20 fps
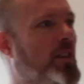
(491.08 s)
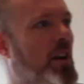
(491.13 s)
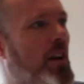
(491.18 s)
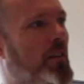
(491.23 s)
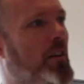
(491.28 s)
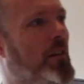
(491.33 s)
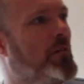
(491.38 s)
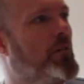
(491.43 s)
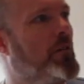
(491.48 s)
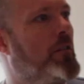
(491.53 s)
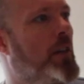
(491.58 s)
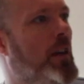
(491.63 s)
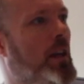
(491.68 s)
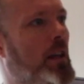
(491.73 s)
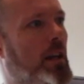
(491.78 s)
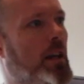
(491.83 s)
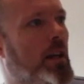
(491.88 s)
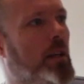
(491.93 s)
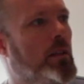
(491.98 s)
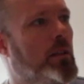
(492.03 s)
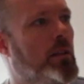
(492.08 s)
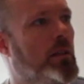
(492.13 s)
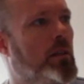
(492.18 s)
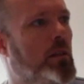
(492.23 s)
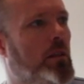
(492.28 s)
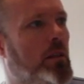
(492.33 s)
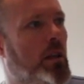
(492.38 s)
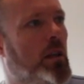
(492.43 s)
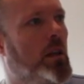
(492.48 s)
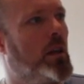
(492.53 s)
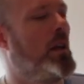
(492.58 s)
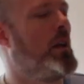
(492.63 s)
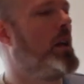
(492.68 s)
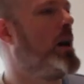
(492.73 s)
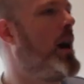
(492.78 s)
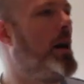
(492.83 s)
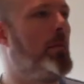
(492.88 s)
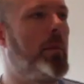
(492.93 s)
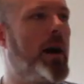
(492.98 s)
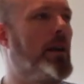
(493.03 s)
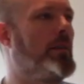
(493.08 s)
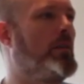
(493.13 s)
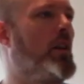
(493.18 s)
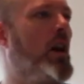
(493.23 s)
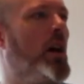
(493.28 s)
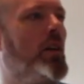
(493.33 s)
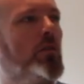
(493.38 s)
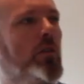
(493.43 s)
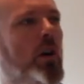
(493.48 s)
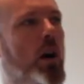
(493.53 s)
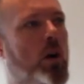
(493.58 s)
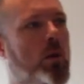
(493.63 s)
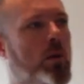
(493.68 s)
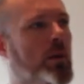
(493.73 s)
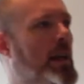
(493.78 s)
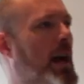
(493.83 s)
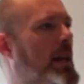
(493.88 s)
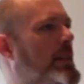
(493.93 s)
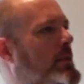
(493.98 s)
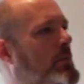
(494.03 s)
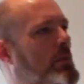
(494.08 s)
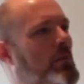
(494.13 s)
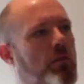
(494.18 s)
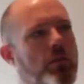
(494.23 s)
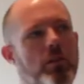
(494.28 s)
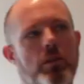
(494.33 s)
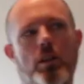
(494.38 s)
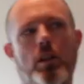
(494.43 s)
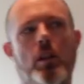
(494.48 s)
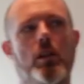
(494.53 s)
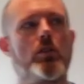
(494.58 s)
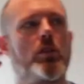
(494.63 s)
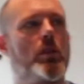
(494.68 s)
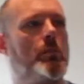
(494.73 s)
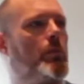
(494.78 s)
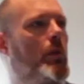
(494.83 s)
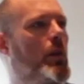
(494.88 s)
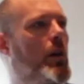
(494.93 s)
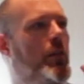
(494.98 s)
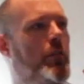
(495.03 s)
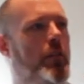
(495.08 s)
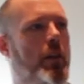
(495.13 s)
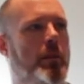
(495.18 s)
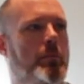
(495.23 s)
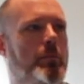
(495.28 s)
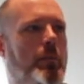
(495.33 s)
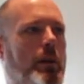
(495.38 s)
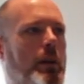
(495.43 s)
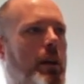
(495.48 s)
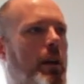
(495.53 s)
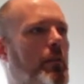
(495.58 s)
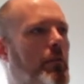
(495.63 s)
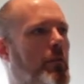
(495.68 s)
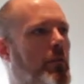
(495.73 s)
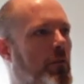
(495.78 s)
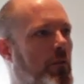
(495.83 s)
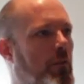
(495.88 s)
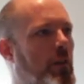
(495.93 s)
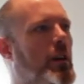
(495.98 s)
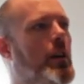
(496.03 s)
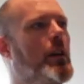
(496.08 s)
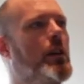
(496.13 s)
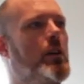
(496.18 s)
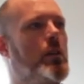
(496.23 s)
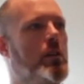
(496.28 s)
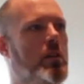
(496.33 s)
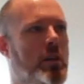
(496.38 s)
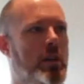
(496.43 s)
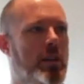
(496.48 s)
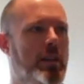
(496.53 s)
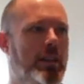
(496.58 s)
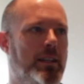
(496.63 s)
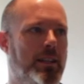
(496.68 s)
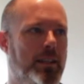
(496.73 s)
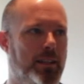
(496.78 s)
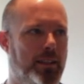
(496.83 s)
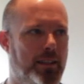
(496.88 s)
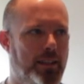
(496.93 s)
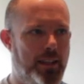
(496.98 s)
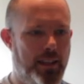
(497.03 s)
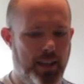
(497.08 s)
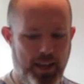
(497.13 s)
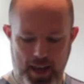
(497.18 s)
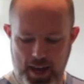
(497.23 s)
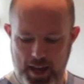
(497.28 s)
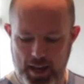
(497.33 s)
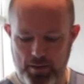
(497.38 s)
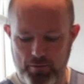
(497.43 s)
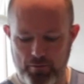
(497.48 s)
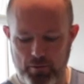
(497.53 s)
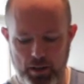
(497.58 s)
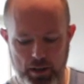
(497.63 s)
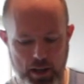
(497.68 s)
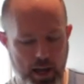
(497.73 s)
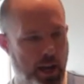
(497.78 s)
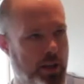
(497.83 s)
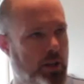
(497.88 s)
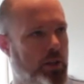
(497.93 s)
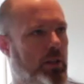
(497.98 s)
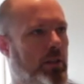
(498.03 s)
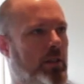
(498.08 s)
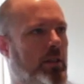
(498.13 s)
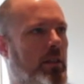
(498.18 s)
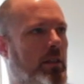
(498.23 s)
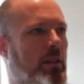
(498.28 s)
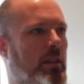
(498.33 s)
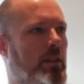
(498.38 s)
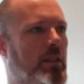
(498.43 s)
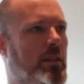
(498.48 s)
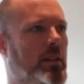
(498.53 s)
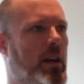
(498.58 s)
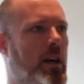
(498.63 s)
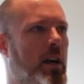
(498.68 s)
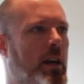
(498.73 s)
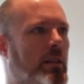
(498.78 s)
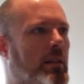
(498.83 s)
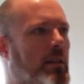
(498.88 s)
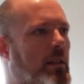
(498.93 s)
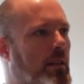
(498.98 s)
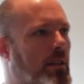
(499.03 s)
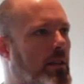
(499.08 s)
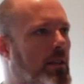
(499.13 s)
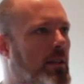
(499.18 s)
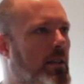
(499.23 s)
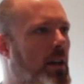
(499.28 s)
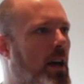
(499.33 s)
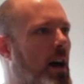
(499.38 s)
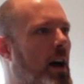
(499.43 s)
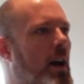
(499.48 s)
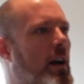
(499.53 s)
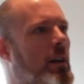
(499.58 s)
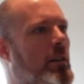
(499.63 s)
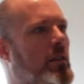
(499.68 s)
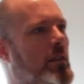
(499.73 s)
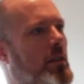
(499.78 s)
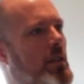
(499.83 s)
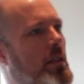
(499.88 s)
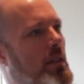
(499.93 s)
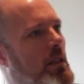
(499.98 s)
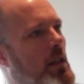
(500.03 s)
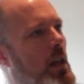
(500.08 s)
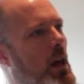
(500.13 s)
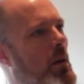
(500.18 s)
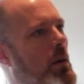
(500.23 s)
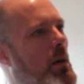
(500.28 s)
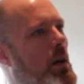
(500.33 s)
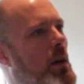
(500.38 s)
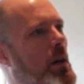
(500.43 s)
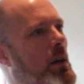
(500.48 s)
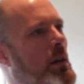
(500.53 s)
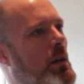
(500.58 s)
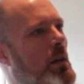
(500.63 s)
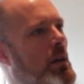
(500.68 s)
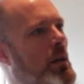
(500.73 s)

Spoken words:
I can feel it. I might not know anatomy and physiology perfect, but I feel in relation to this side, this is higher, this is lower.